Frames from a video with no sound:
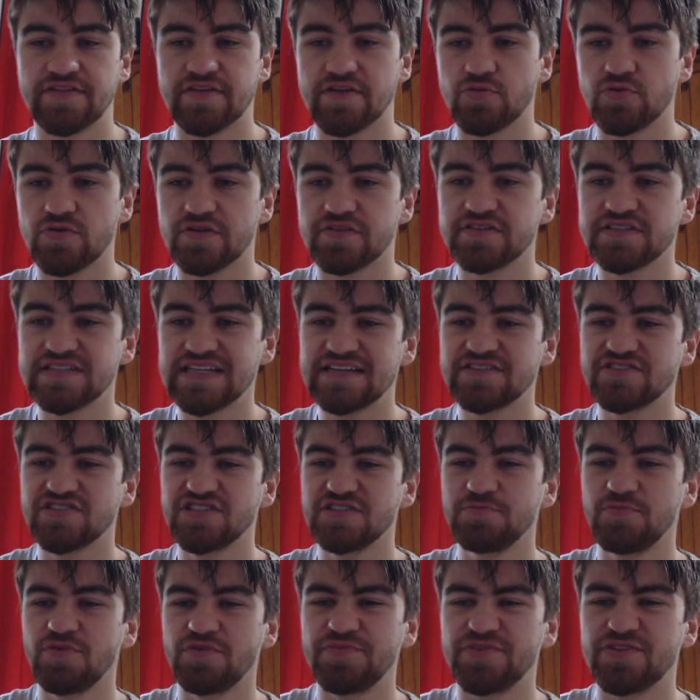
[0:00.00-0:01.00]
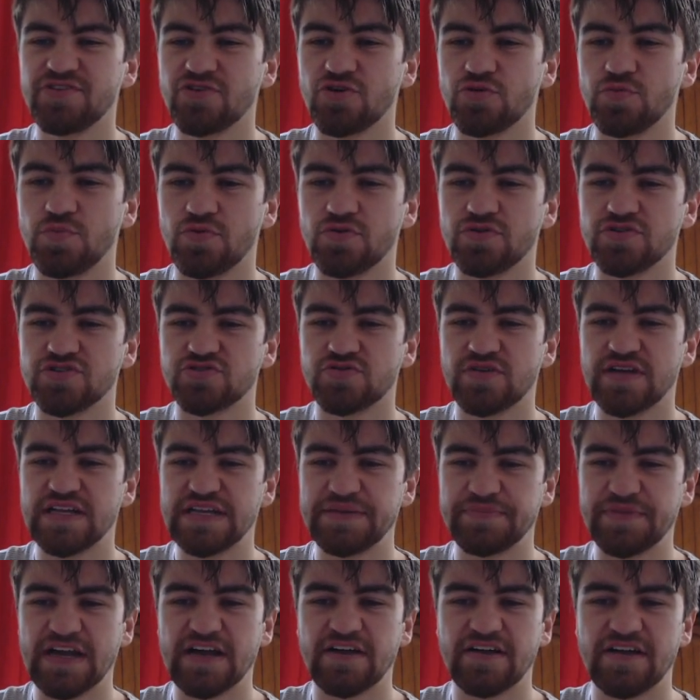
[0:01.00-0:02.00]
Well, there's actually probably no point trading him
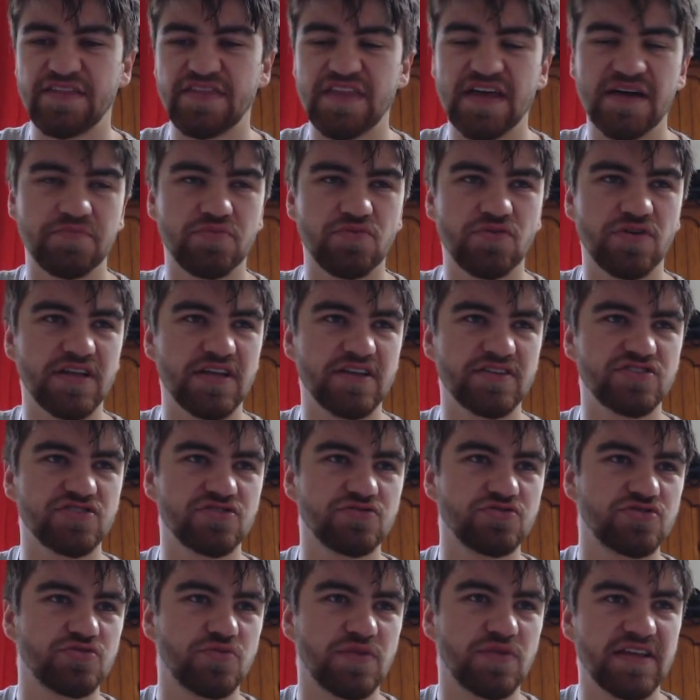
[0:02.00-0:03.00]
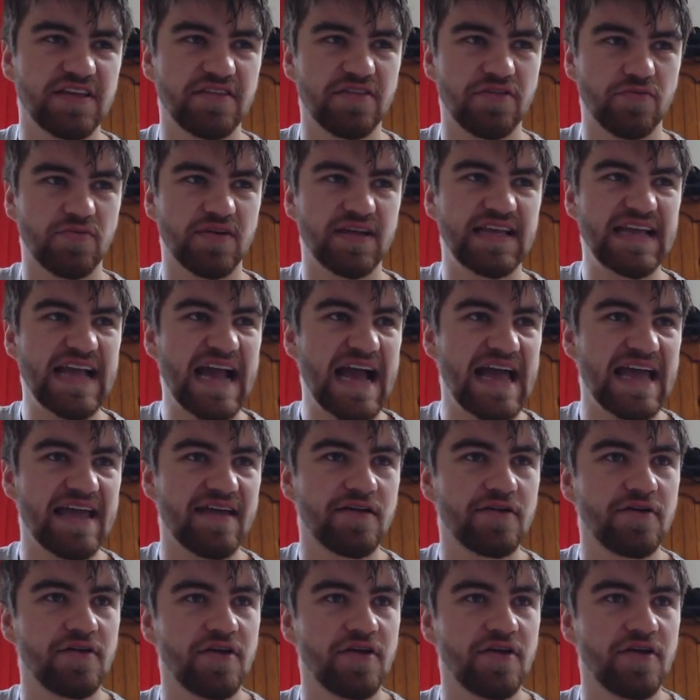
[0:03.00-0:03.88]
out at that point at 223k,